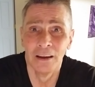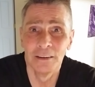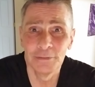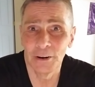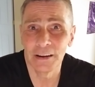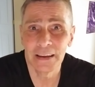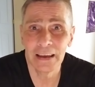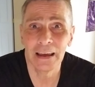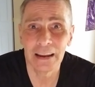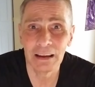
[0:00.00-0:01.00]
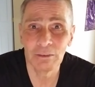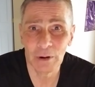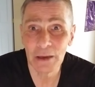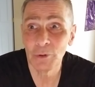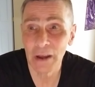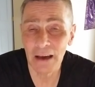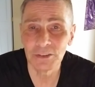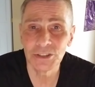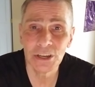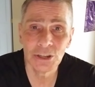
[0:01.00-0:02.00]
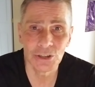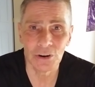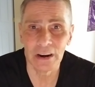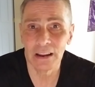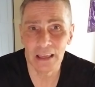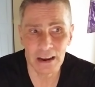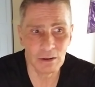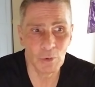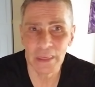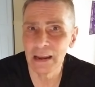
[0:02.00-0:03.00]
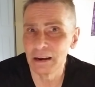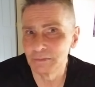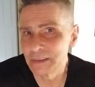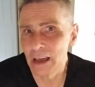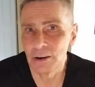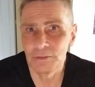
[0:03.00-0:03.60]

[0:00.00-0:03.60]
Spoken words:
for a kid. And when he would have a seizure, and then within 10,